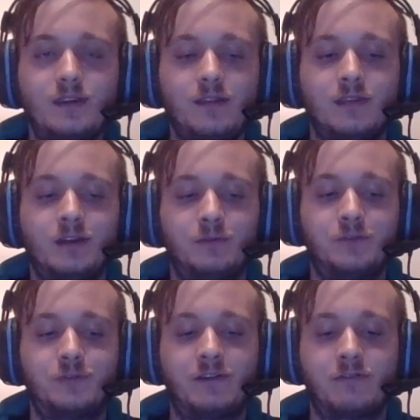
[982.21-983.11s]
that will
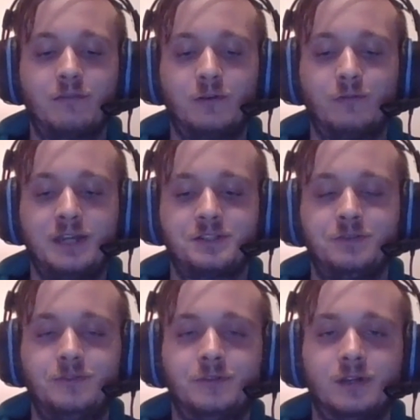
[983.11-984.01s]
drive them away
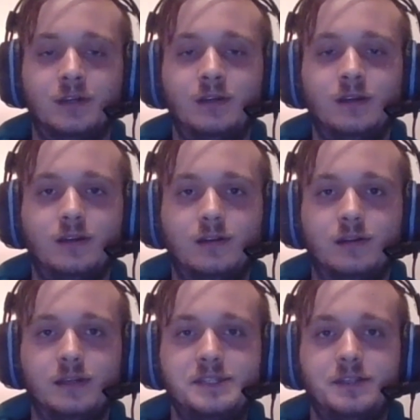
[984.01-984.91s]
to
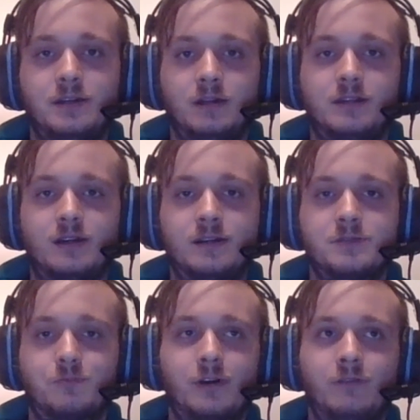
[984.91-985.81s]
uh, easier
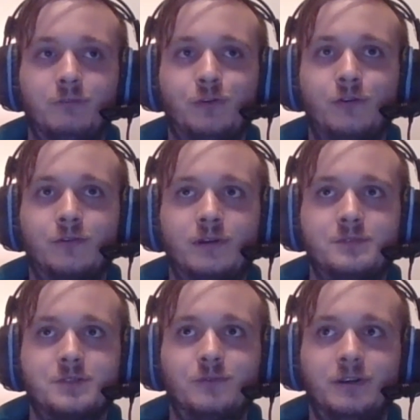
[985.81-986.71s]
targets, private
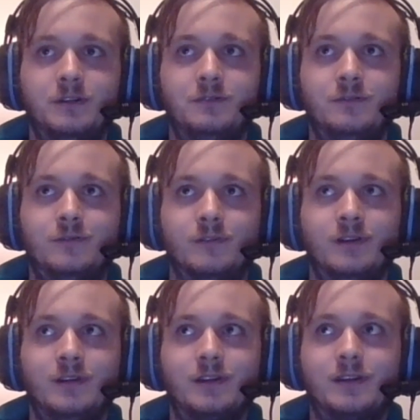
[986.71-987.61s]
programs where you
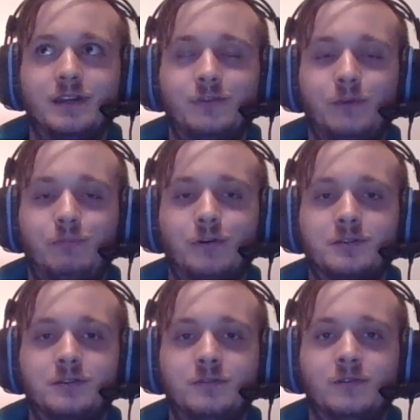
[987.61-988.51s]
can
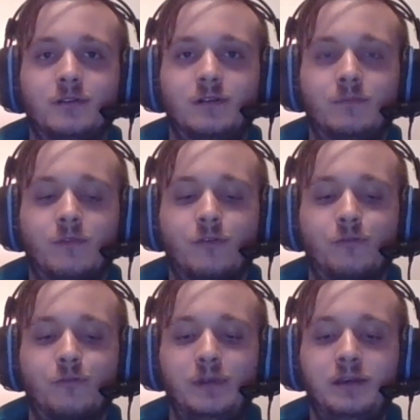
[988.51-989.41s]
report your um,
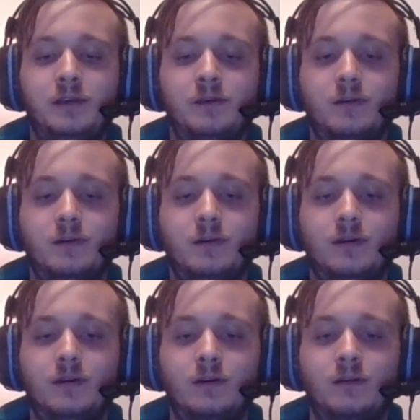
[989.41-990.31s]
three
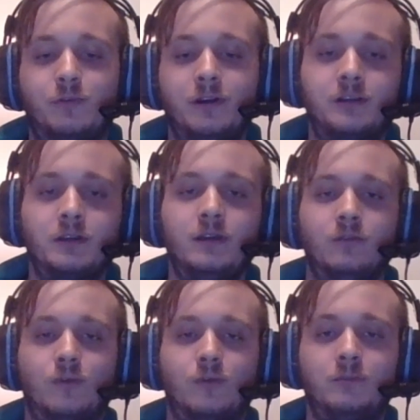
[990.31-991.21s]
uh,
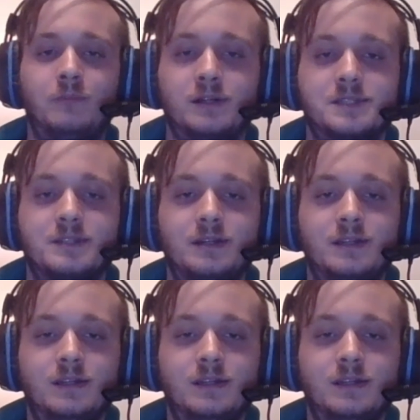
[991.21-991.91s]
priority one bugs